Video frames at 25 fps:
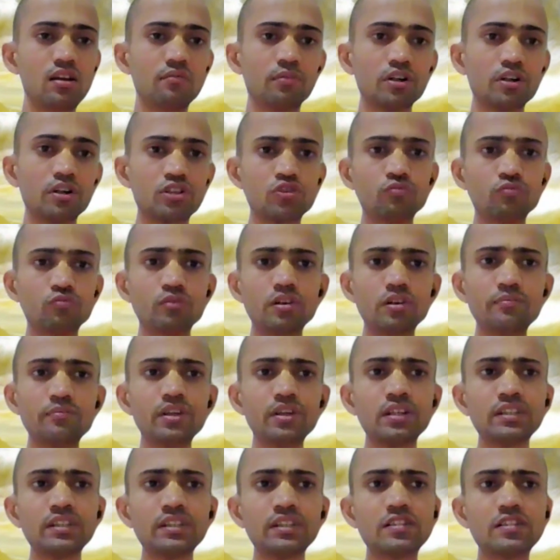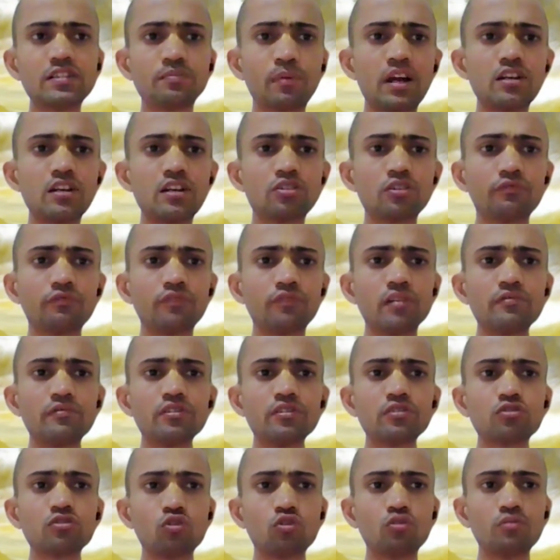But human being, in spite of
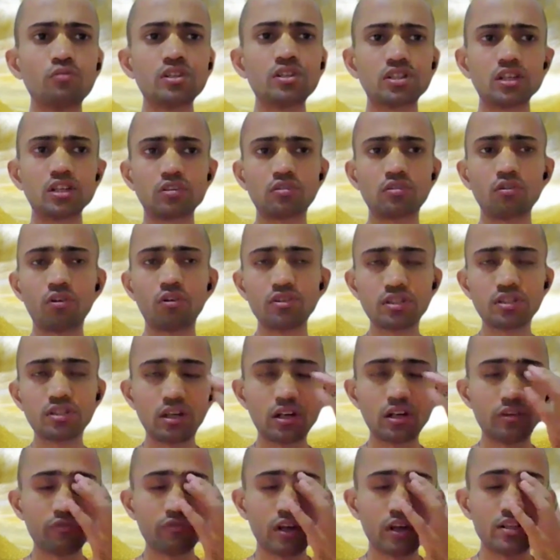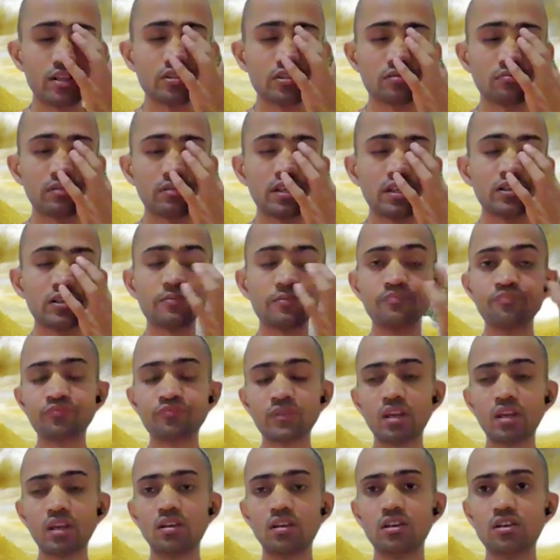having so much technological advancement,
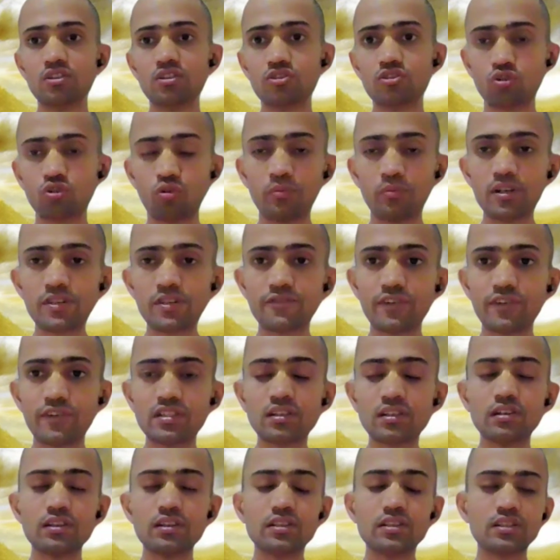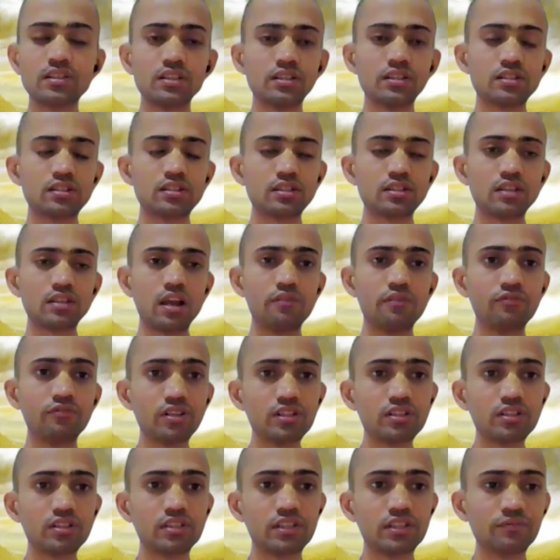so much facilities,
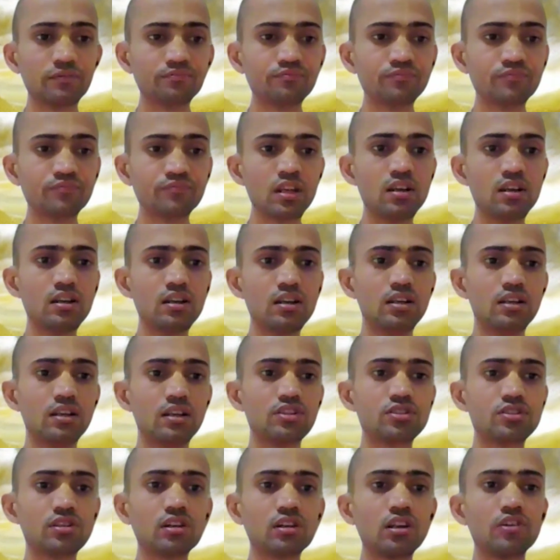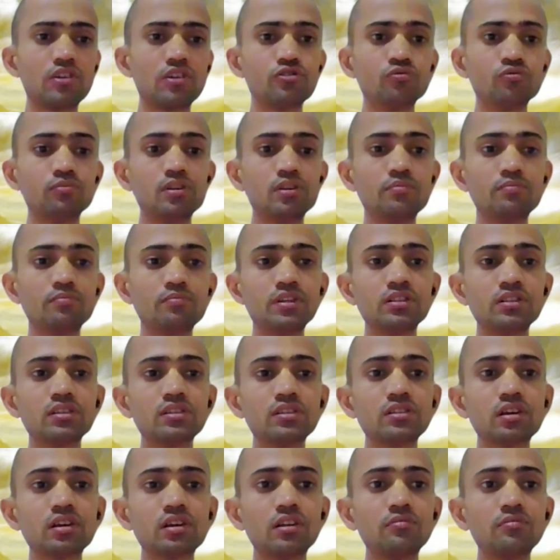everything, still a human being
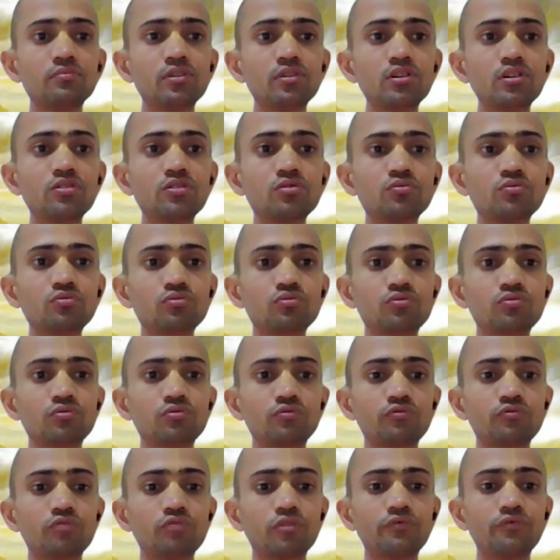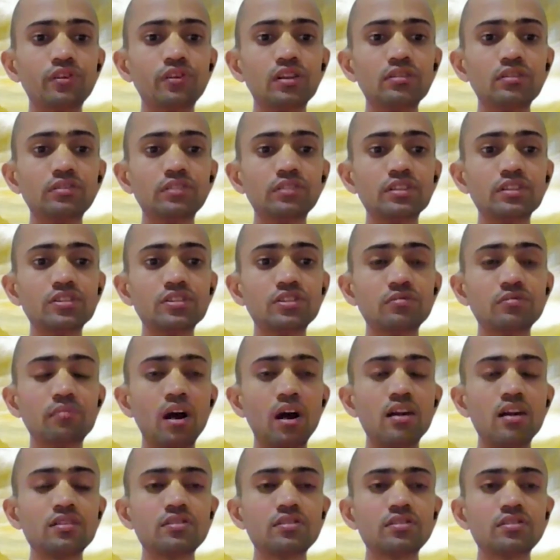is unable to fulfill these
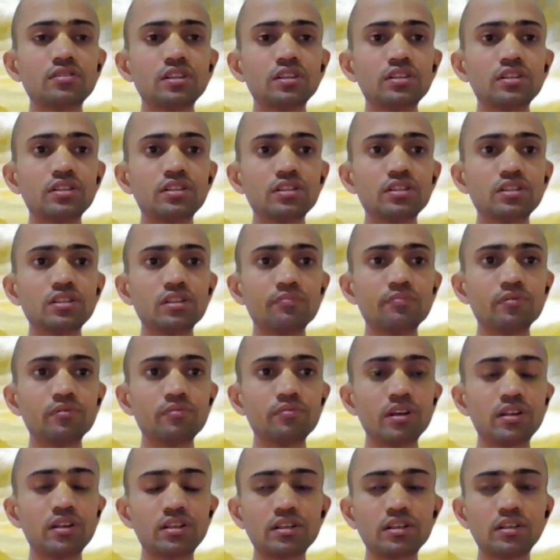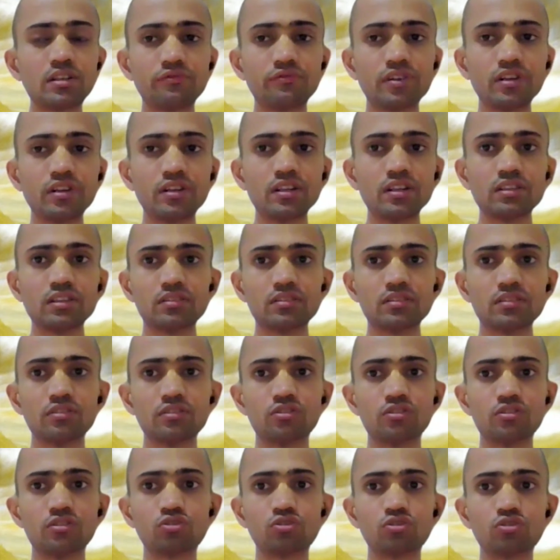demands: eating, sleeping, mating, defending,
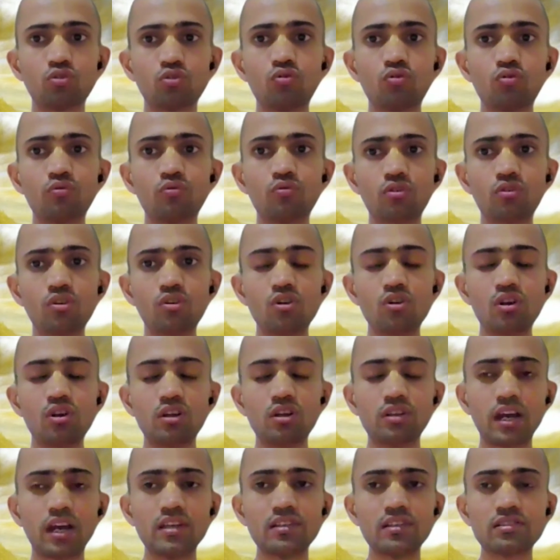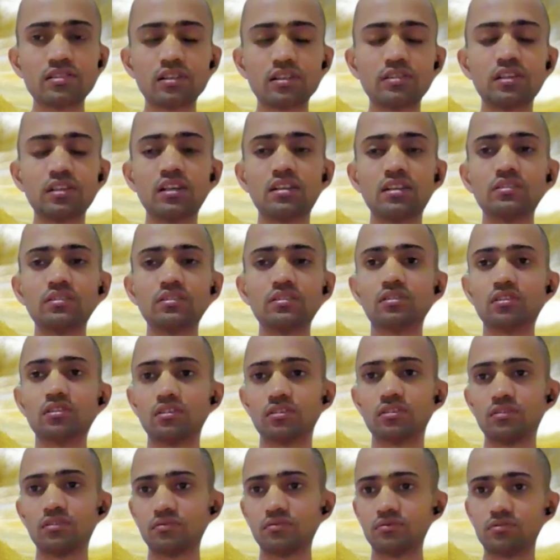so nicely than
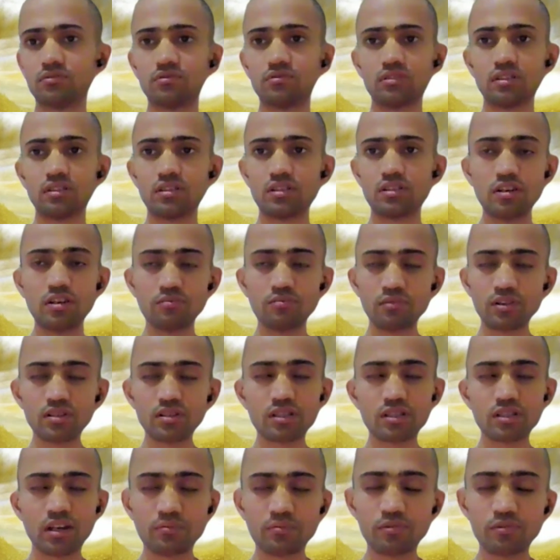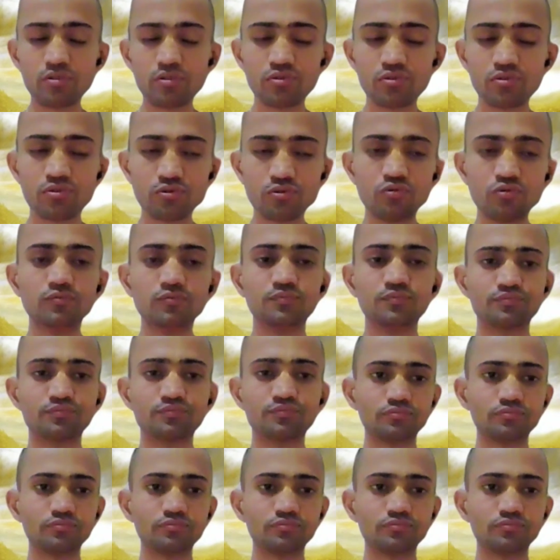these animals are able to do.